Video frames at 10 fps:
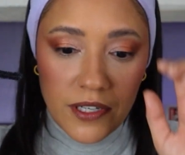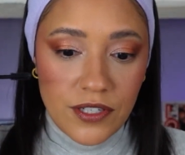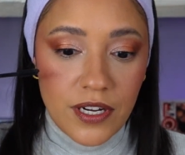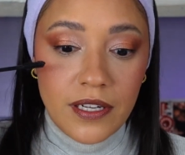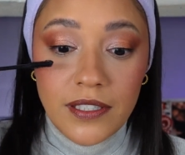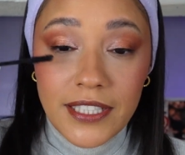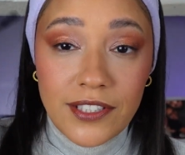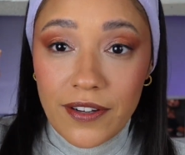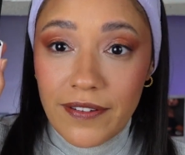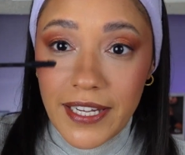not sure.
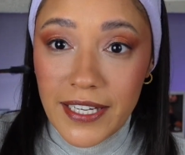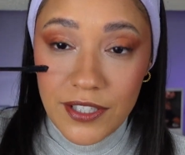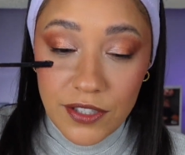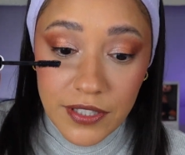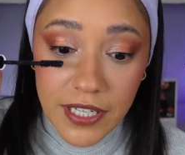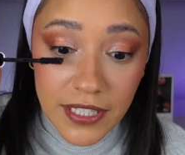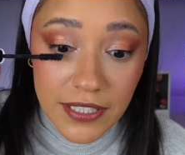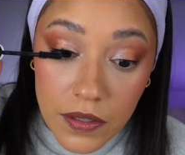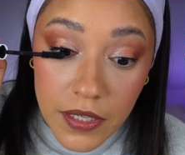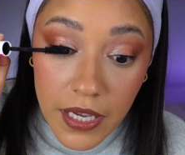Let's go ahead and use it.
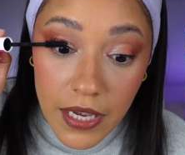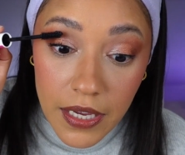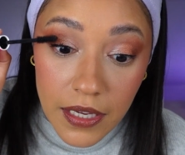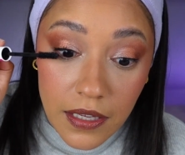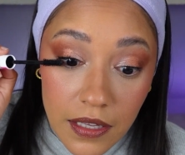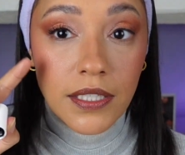Okay.